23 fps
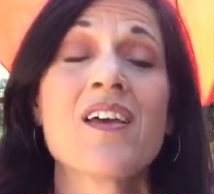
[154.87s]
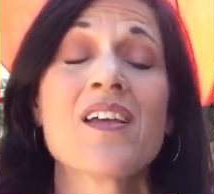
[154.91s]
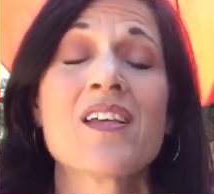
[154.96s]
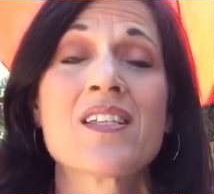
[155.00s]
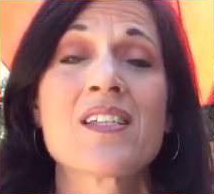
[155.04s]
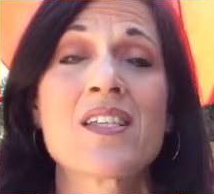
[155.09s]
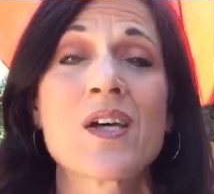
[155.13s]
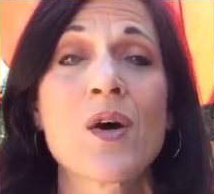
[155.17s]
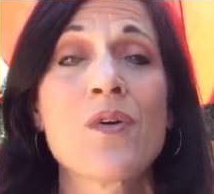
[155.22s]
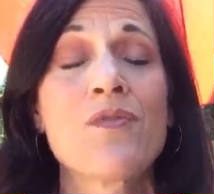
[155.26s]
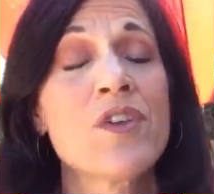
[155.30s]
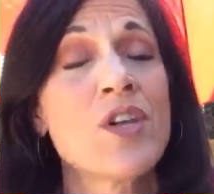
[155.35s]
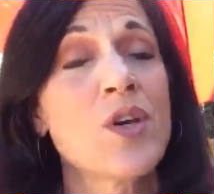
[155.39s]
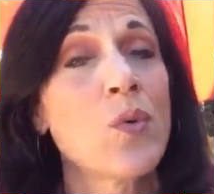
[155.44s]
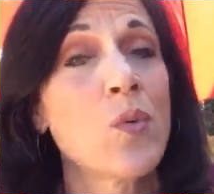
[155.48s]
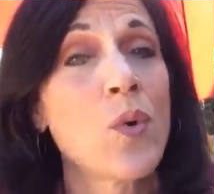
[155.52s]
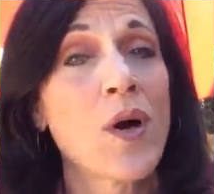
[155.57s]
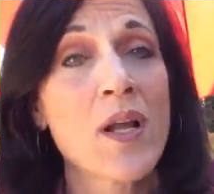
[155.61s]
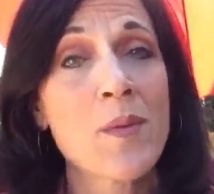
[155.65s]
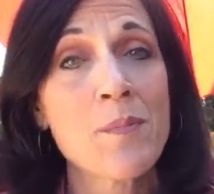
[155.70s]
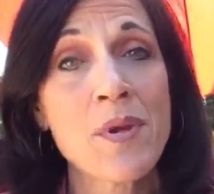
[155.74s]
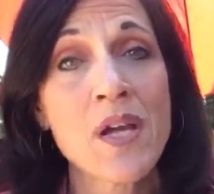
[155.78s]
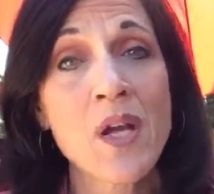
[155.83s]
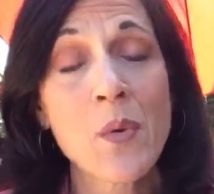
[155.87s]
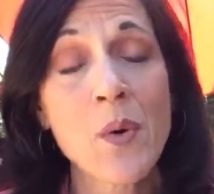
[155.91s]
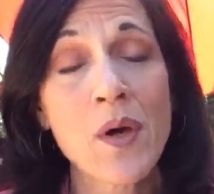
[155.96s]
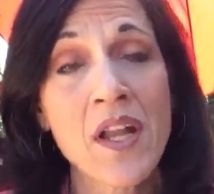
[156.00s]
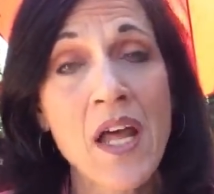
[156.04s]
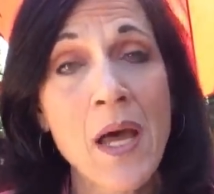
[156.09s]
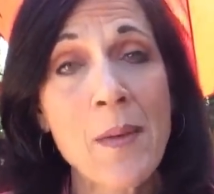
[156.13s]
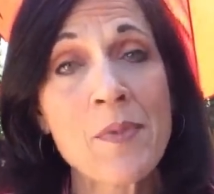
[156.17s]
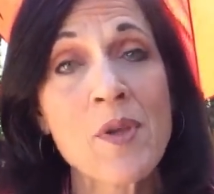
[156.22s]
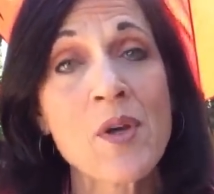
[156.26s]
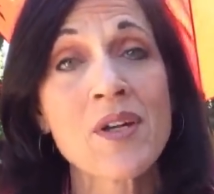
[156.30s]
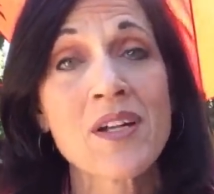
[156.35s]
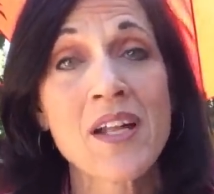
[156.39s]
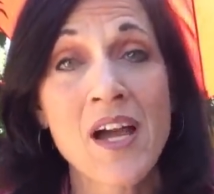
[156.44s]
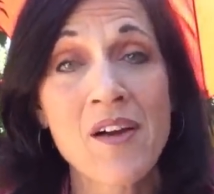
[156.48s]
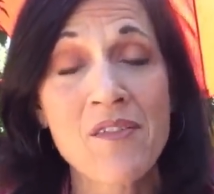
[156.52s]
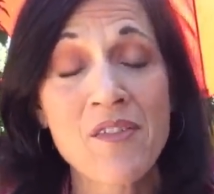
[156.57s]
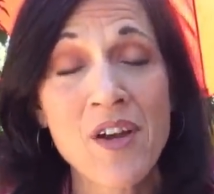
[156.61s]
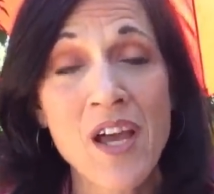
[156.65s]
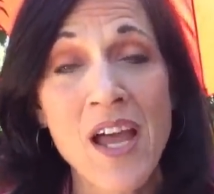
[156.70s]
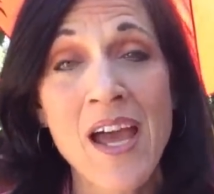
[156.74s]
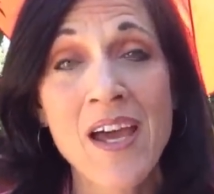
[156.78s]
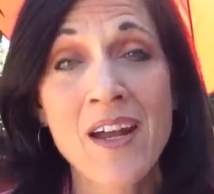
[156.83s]
So if you want to pick one up, you can
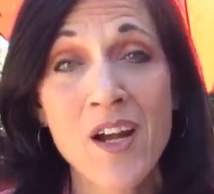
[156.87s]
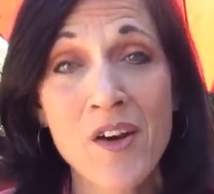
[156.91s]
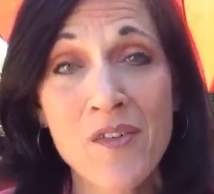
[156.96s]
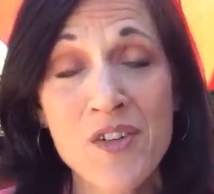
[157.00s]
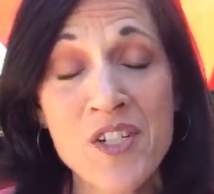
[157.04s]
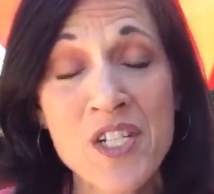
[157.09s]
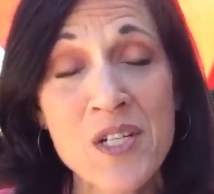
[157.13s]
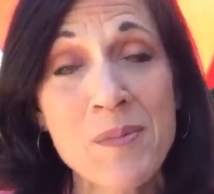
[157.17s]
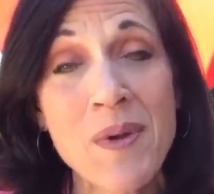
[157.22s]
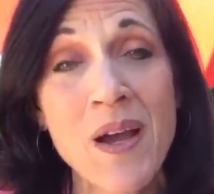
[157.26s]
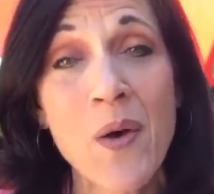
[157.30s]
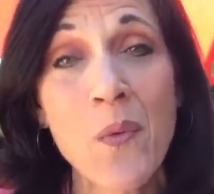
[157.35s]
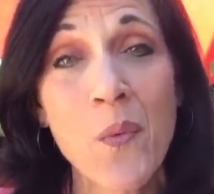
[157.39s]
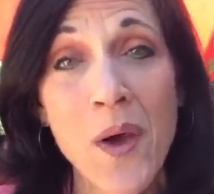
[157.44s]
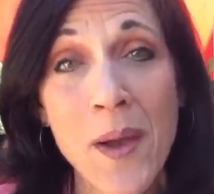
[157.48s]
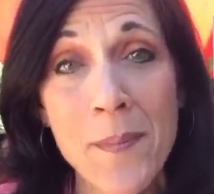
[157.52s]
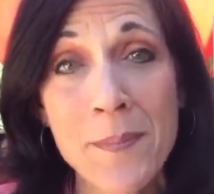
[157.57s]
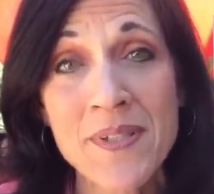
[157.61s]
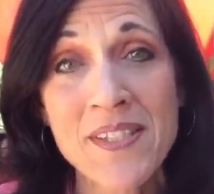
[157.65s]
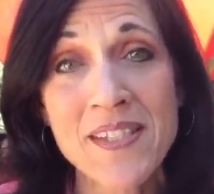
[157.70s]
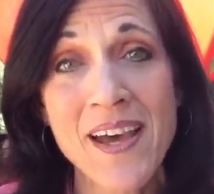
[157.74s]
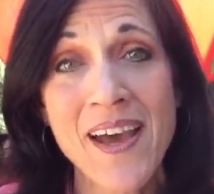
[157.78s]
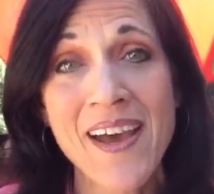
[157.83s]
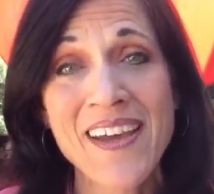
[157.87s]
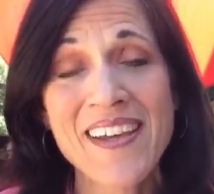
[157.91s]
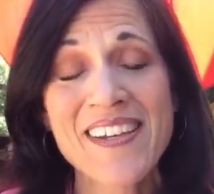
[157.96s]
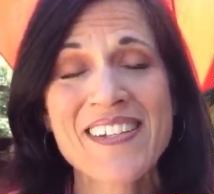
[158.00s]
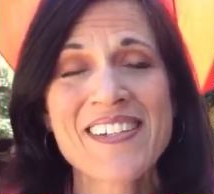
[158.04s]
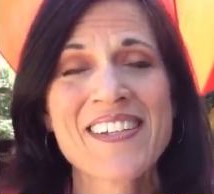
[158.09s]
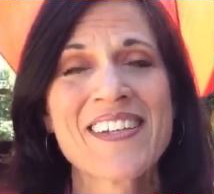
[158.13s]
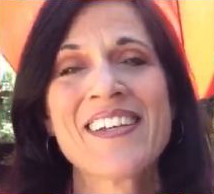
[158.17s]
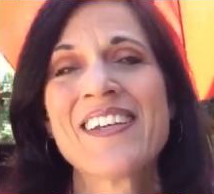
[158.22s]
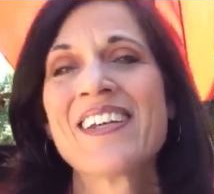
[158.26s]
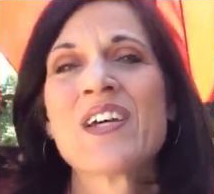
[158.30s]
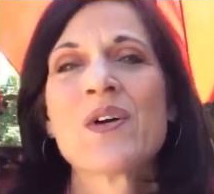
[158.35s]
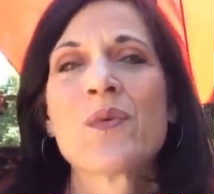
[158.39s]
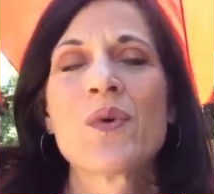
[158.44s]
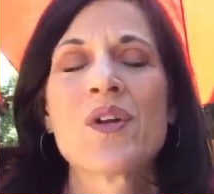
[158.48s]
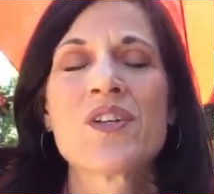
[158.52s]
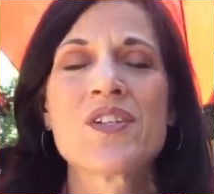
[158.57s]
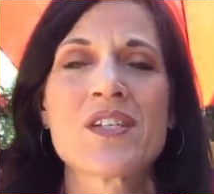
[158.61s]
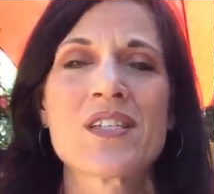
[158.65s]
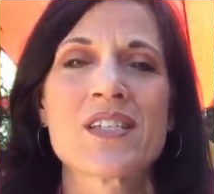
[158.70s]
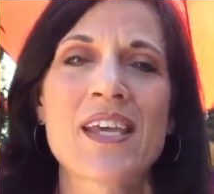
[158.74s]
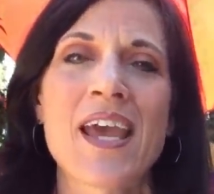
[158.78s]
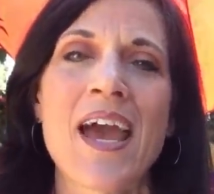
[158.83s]
head over to my website,
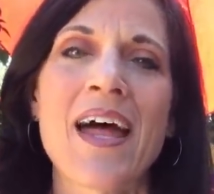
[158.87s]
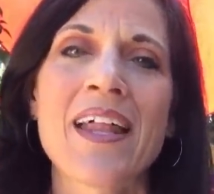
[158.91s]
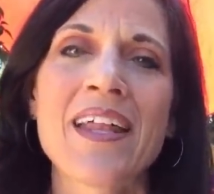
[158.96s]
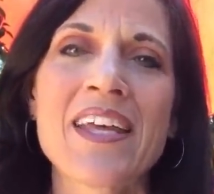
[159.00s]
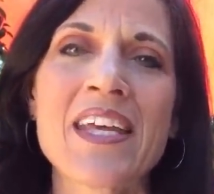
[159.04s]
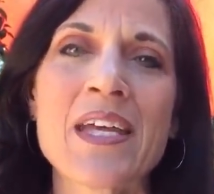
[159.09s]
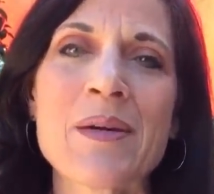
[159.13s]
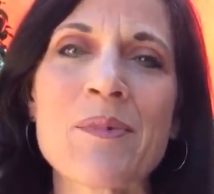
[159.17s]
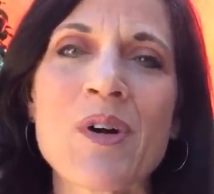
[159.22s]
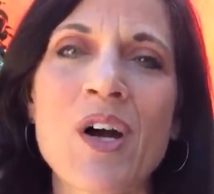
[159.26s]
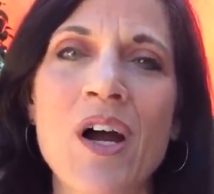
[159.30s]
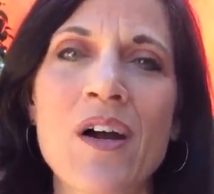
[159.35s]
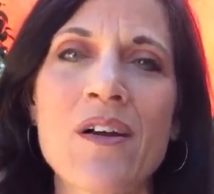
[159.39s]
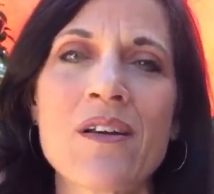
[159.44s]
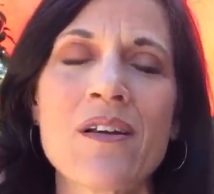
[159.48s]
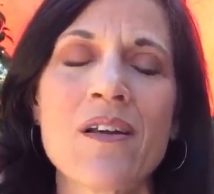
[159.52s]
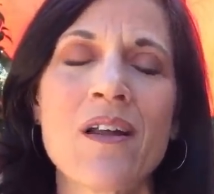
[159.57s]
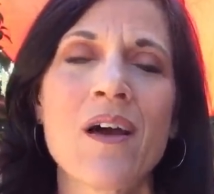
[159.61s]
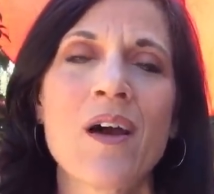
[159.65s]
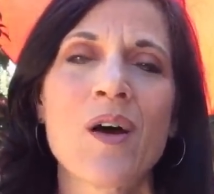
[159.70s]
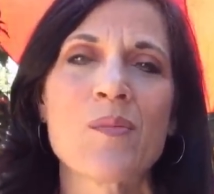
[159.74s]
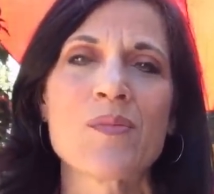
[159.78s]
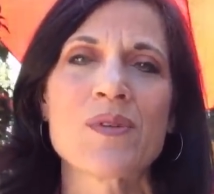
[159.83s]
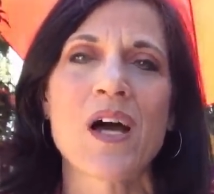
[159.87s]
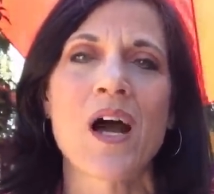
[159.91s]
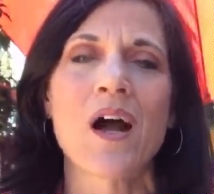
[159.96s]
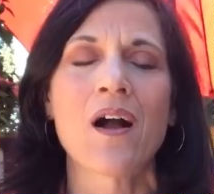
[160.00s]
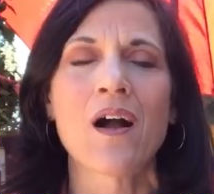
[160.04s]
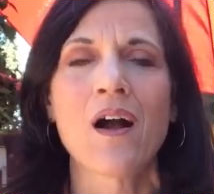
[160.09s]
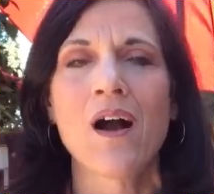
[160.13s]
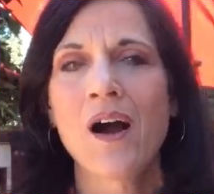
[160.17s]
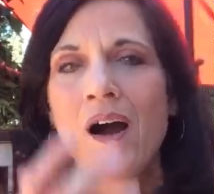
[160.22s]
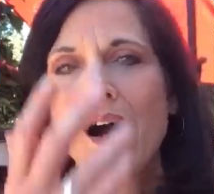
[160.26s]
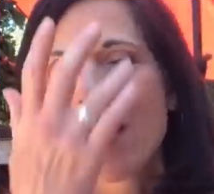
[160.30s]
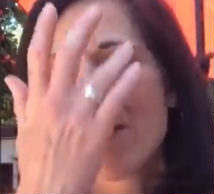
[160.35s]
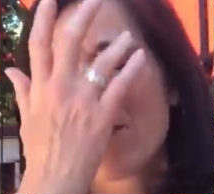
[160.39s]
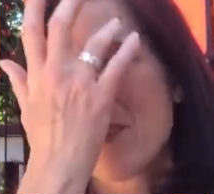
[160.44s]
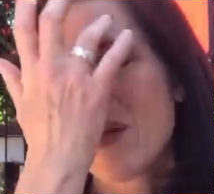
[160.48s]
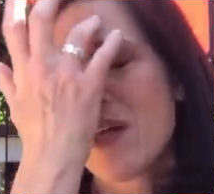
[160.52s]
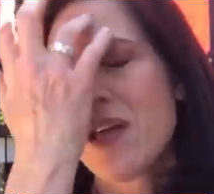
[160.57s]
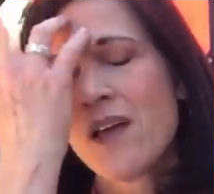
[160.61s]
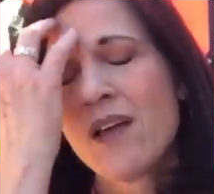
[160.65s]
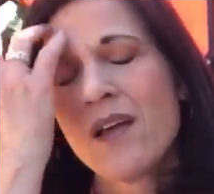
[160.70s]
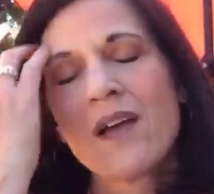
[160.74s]
which is calikimgardenhome.com.